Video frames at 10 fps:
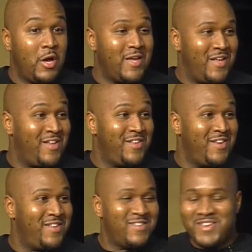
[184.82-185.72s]
I
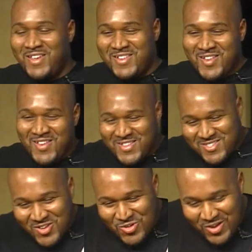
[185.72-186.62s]
did, and
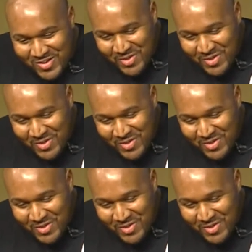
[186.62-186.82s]
so